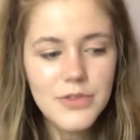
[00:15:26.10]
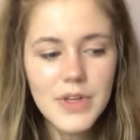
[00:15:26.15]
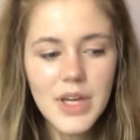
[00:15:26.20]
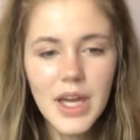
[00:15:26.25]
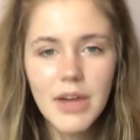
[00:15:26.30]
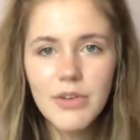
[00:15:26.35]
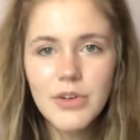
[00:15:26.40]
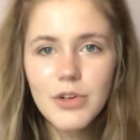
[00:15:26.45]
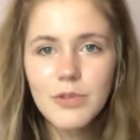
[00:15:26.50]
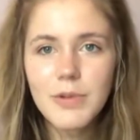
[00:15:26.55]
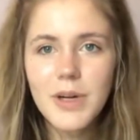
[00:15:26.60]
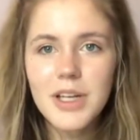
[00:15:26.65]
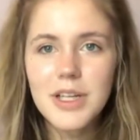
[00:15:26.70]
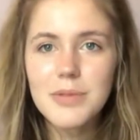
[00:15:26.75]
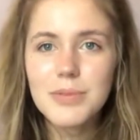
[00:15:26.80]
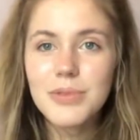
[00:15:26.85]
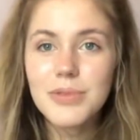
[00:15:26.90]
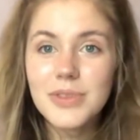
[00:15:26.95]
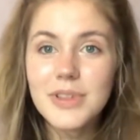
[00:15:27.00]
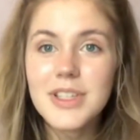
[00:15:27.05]
If you haven't
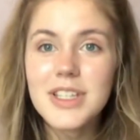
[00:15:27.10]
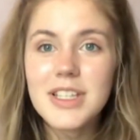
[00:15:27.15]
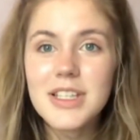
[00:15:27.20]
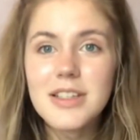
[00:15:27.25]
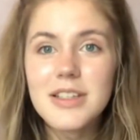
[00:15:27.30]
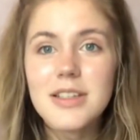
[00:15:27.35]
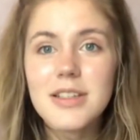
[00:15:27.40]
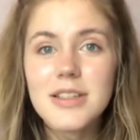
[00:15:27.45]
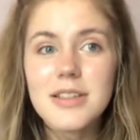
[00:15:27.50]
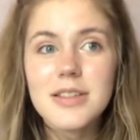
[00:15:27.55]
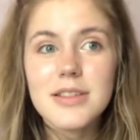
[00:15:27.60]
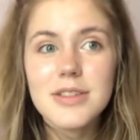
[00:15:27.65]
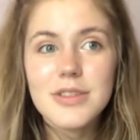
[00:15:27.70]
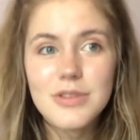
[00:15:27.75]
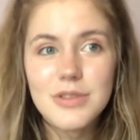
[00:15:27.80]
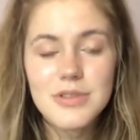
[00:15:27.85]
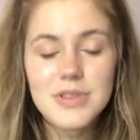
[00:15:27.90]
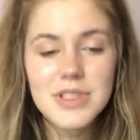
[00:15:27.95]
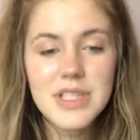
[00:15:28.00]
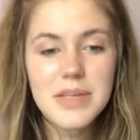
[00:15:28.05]
already,
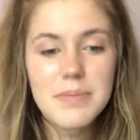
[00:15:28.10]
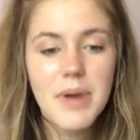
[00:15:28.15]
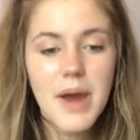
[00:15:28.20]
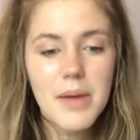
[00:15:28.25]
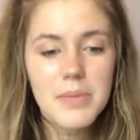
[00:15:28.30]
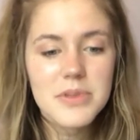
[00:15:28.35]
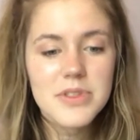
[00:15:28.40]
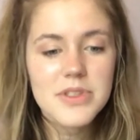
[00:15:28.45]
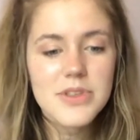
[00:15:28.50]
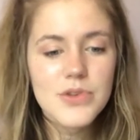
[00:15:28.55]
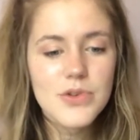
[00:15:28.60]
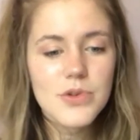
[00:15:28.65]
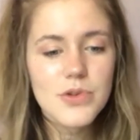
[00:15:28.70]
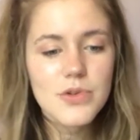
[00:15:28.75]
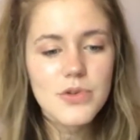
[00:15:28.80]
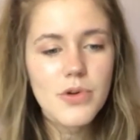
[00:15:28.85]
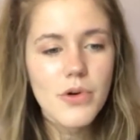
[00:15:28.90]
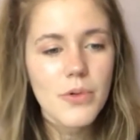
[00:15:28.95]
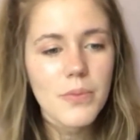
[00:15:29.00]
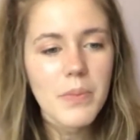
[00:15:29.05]
please use Depop
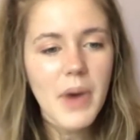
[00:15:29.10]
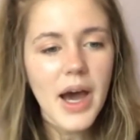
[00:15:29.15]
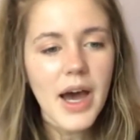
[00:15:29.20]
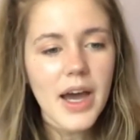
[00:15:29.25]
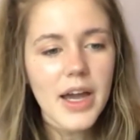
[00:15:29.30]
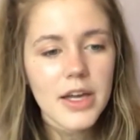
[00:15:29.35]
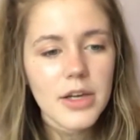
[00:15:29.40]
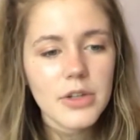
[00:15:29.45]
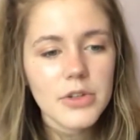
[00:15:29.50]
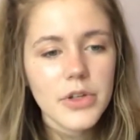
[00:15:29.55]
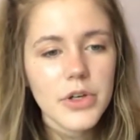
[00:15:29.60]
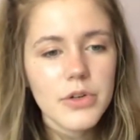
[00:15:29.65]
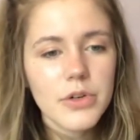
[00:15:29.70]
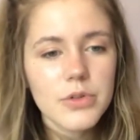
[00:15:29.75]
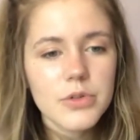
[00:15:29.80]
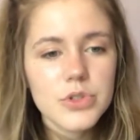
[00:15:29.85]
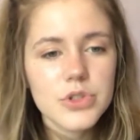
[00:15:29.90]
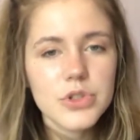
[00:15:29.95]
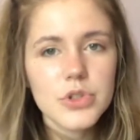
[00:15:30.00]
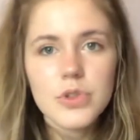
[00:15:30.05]
to buy
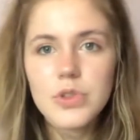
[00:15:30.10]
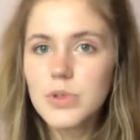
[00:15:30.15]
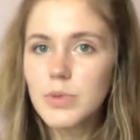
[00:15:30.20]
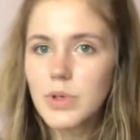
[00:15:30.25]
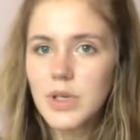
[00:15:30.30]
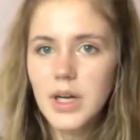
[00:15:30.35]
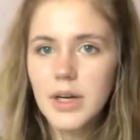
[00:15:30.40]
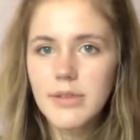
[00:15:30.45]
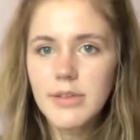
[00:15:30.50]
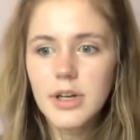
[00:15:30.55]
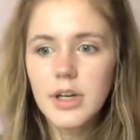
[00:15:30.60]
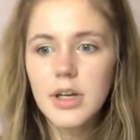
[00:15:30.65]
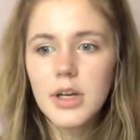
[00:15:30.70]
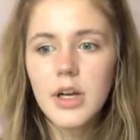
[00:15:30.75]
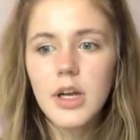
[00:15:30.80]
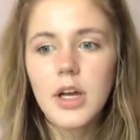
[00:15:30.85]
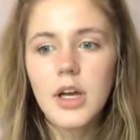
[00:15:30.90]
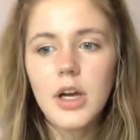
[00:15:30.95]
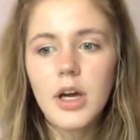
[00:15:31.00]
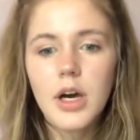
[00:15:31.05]
clothes, shoes,
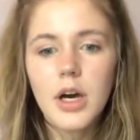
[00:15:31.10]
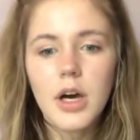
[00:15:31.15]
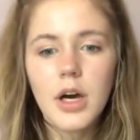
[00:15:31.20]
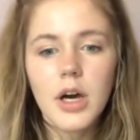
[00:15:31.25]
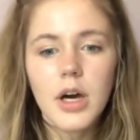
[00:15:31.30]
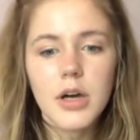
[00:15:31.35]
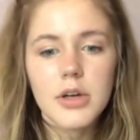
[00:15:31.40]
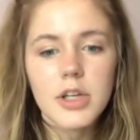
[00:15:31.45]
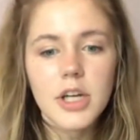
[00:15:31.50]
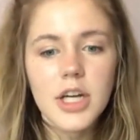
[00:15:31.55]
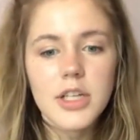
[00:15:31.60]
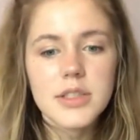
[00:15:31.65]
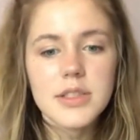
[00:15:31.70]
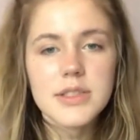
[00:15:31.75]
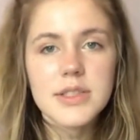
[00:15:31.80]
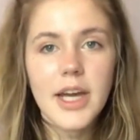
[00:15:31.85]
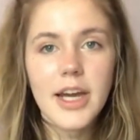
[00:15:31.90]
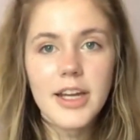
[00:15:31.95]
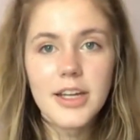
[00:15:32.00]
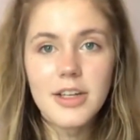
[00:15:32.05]
whatever your
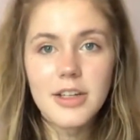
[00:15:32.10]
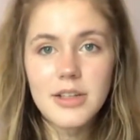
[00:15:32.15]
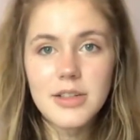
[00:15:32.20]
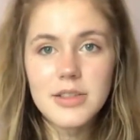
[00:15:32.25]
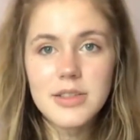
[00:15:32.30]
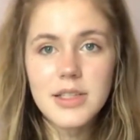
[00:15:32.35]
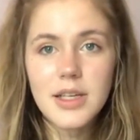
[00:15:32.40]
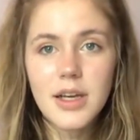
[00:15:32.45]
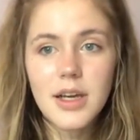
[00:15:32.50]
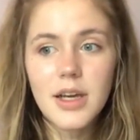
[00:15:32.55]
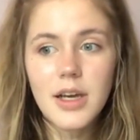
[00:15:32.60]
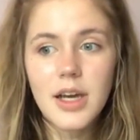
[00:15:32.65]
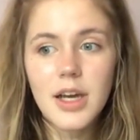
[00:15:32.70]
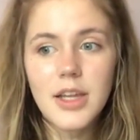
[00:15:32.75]
heart desires.